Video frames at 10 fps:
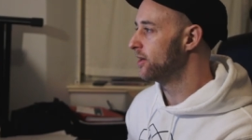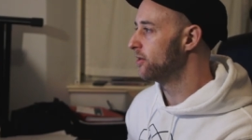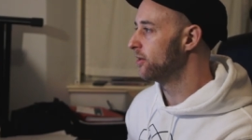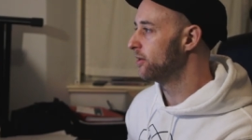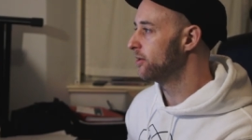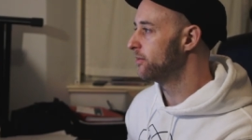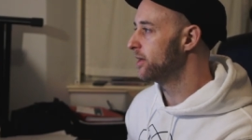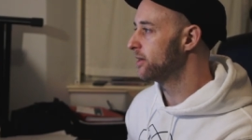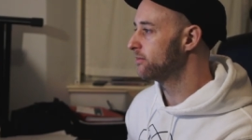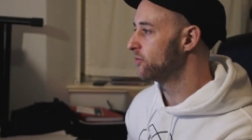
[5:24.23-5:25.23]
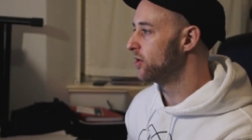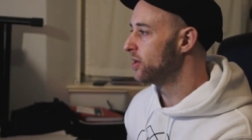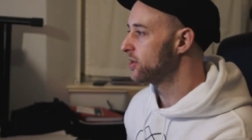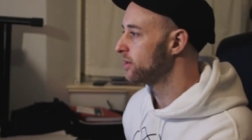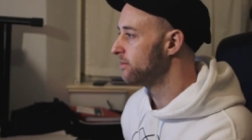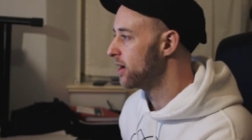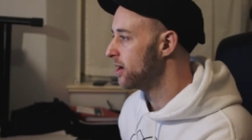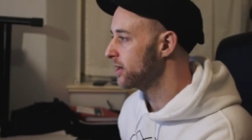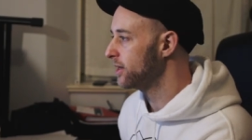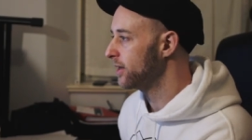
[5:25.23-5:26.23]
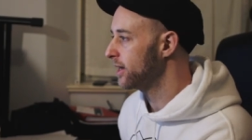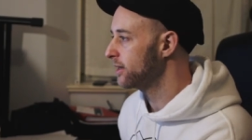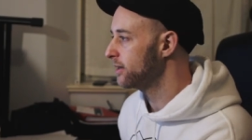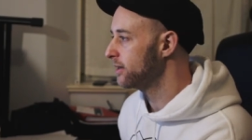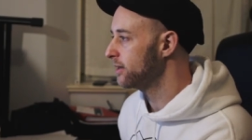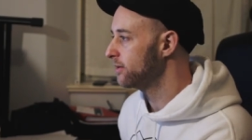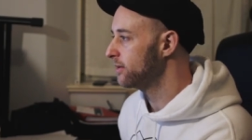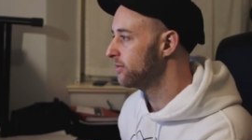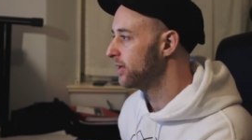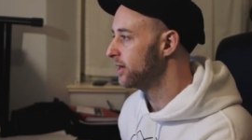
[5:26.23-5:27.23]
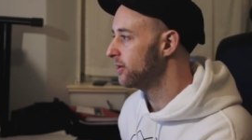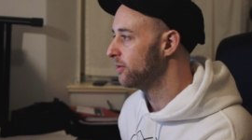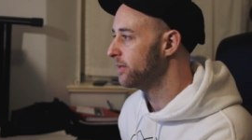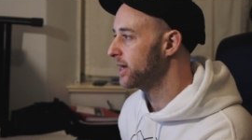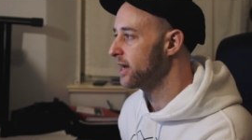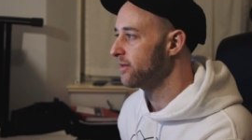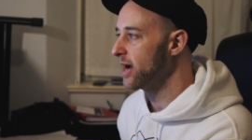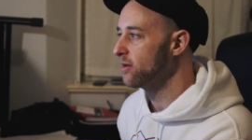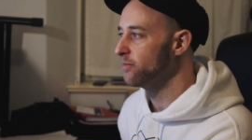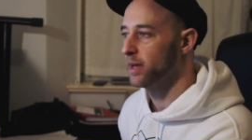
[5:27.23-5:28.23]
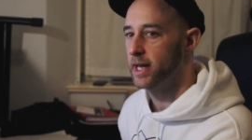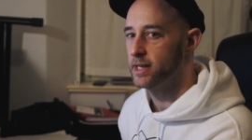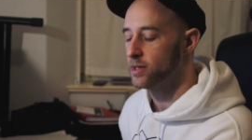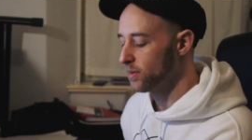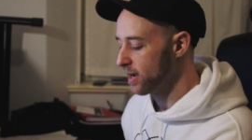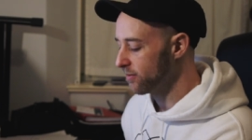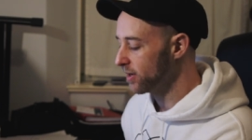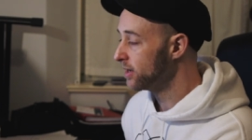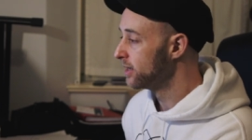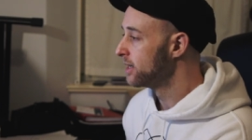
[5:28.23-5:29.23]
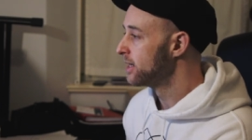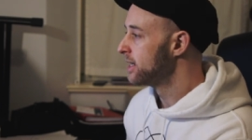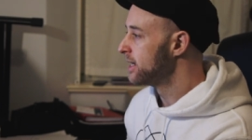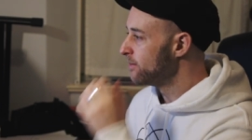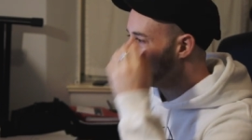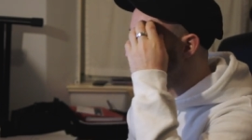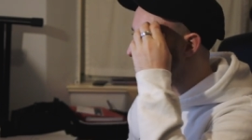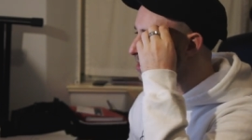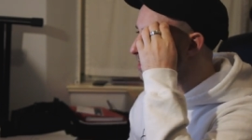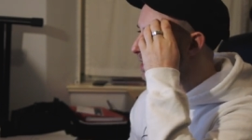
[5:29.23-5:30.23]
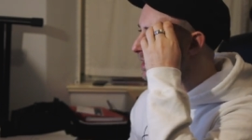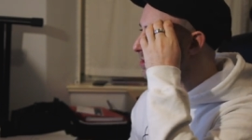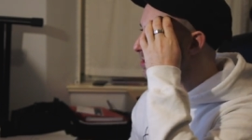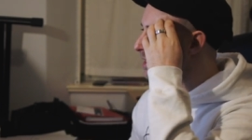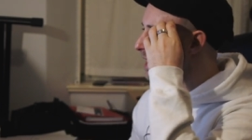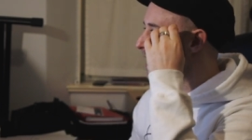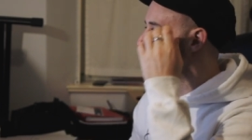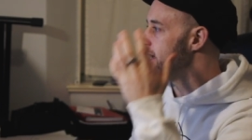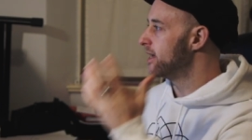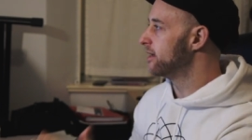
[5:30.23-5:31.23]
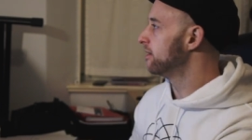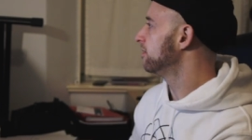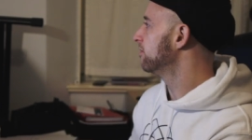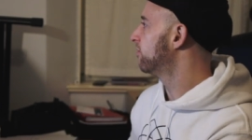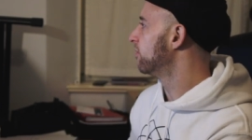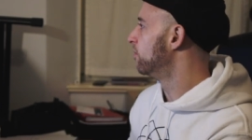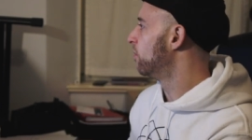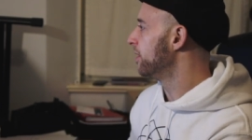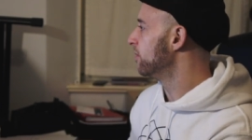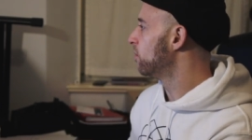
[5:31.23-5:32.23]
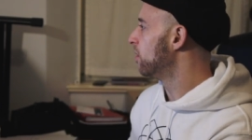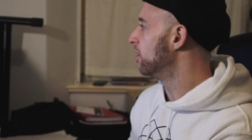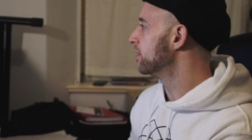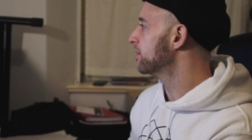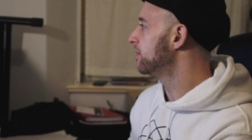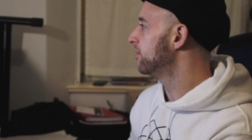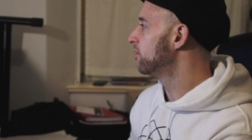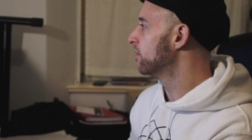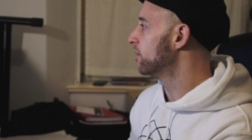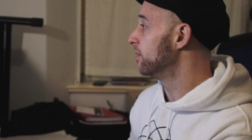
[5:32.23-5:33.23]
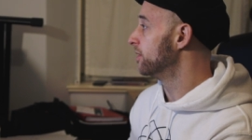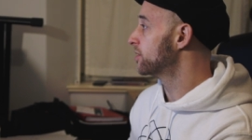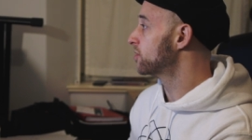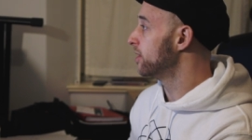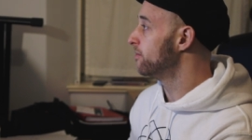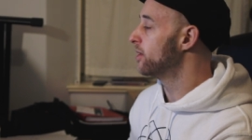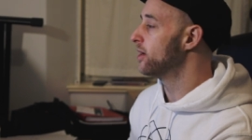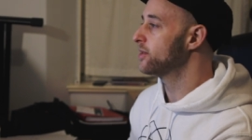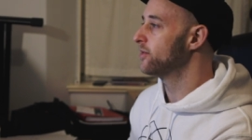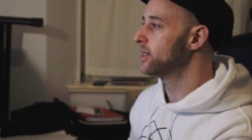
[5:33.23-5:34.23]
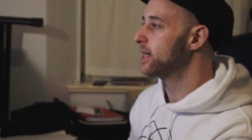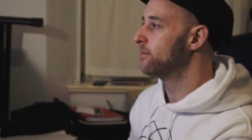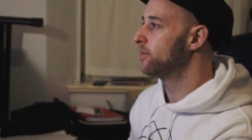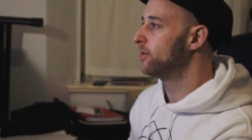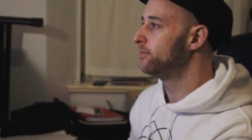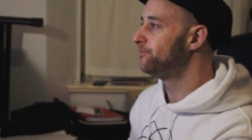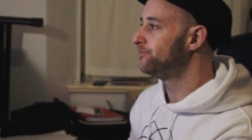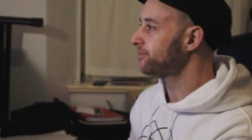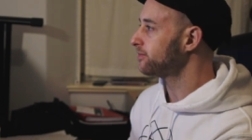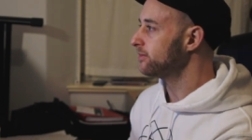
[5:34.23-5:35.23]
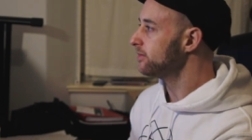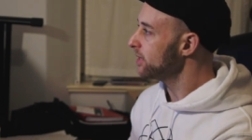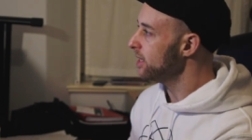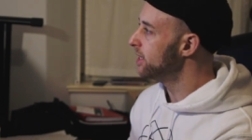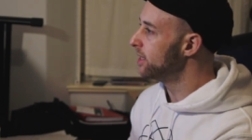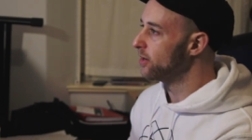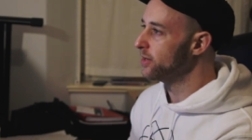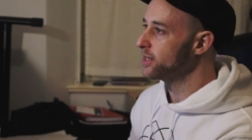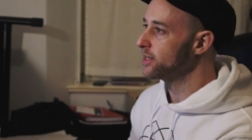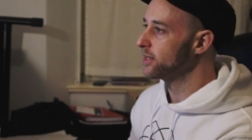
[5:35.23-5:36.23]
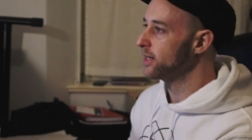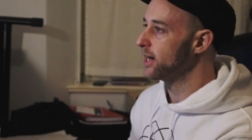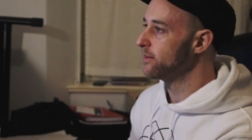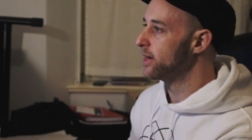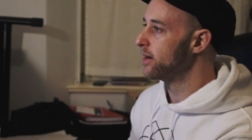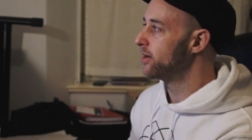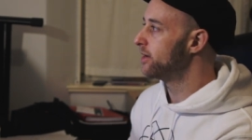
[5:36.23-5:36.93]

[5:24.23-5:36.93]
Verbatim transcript: You know, there'll, there'll be a rehearsal mark, you know, like a, a figure that'll be kind of out of place or whatever. But it's just it's just getting it from what it was. I mean, if we look at one of the string parts, for example, you know, this is a nightmare.